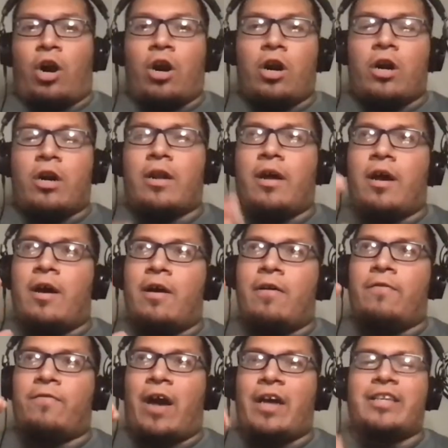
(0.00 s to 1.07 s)
heard
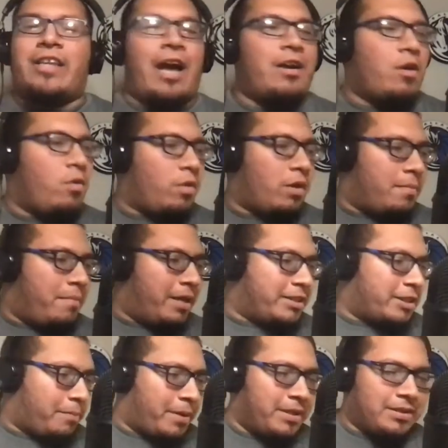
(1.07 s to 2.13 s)
of I don't want to
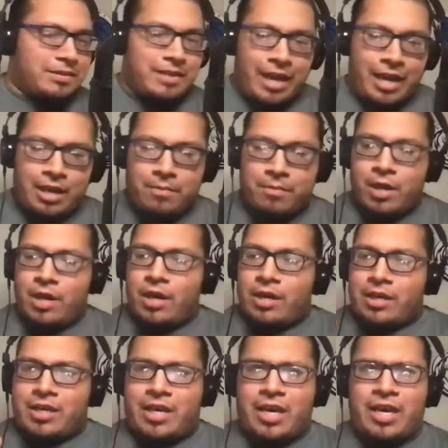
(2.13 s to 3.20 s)
mess up his name.
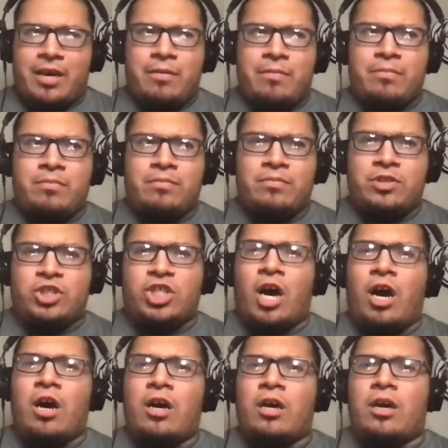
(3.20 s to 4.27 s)
Kim
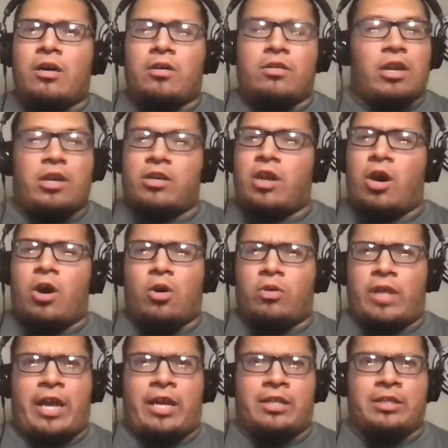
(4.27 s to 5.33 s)
Jong
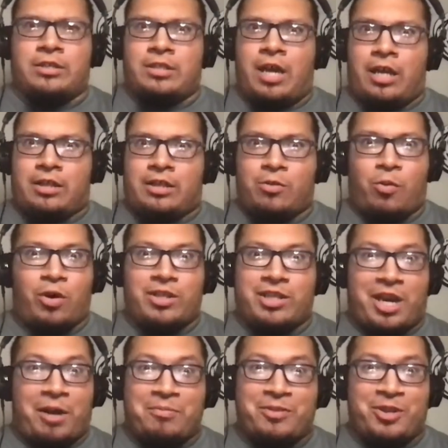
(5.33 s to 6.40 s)
no, that is not the word
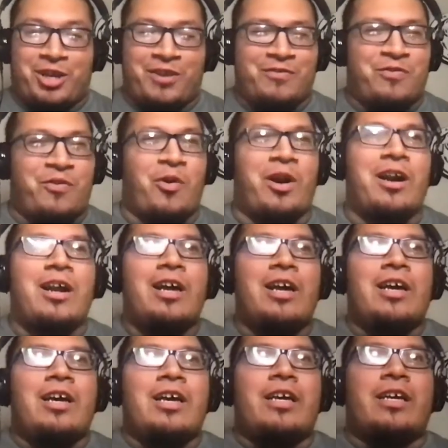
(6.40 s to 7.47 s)
that I'm looking for.
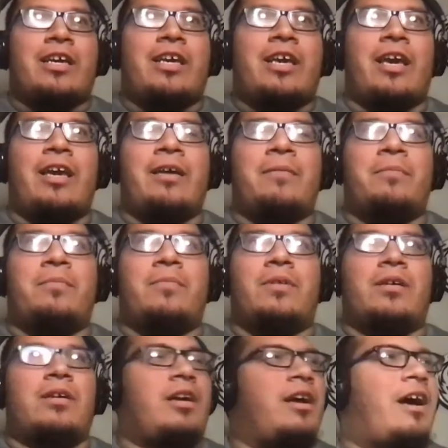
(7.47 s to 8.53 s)
Kim
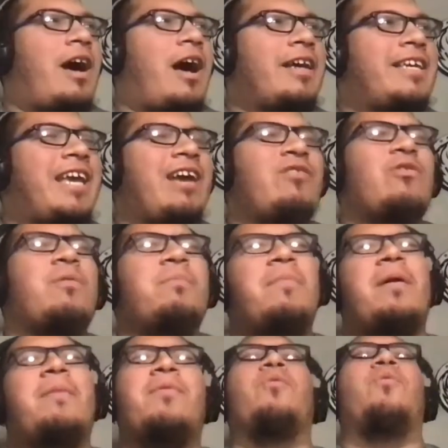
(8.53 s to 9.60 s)
I can't
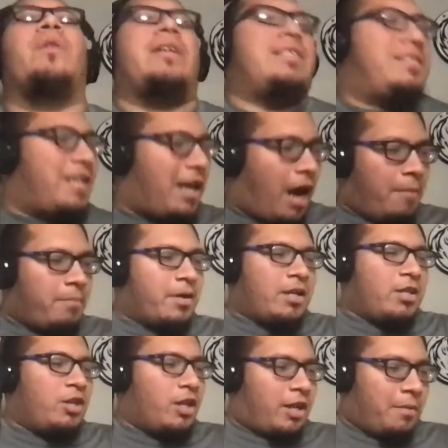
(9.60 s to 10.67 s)
remember what his name. I'm
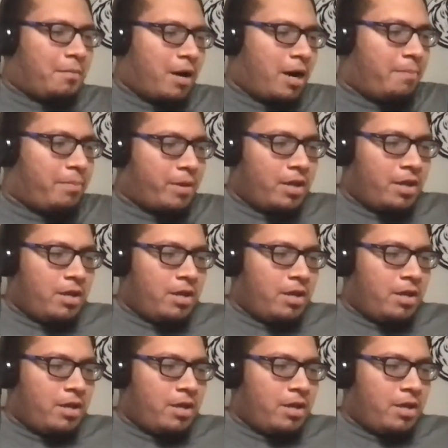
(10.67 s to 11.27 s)
going to look him up.